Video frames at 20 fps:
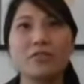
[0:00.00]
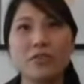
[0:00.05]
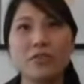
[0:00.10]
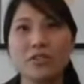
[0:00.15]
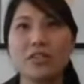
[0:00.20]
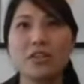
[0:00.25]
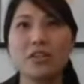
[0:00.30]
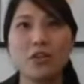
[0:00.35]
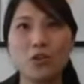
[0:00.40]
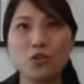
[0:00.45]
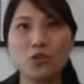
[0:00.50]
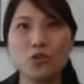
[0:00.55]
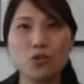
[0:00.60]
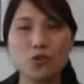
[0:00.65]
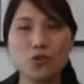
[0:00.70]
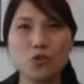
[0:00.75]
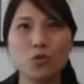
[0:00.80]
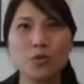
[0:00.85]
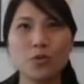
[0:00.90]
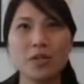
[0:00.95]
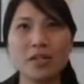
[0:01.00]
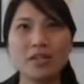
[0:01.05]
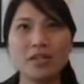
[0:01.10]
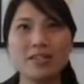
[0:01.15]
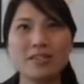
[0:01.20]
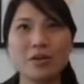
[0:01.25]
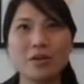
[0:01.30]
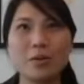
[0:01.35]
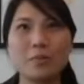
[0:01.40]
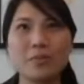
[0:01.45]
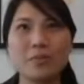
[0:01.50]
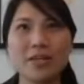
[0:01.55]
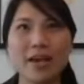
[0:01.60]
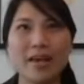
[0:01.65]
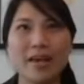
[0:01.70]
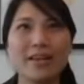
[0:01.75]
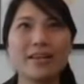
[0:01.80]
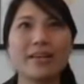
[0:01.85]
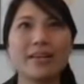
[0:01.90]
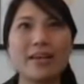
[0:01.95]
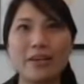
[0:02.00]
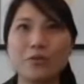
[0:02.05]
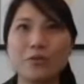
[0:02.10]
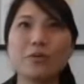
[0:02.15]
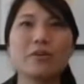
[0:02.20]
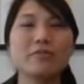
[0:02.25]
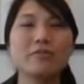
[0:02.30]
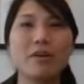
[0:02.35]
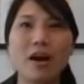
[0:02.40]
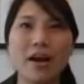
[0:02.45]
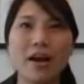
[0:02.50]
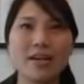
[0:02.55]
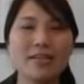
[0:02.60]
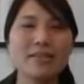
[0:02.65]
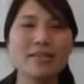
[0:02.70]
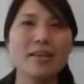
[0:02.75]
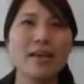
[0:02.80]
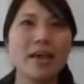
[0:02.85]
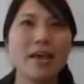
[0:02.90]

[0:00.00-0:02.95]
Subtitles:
the first thing you should do is obtain legal advice.